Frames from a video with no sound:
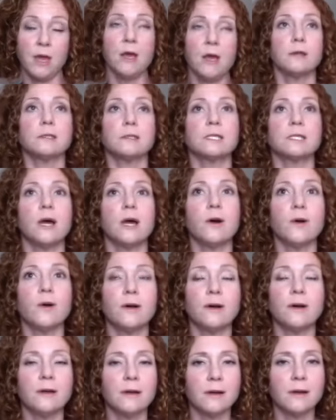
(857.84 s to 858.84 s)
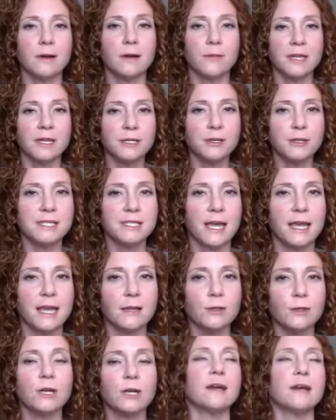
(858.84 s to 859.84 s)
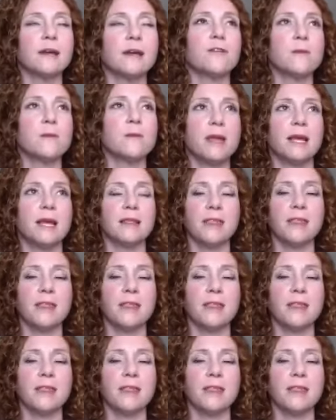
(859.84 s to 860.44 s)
So I want you to take a look for a minute.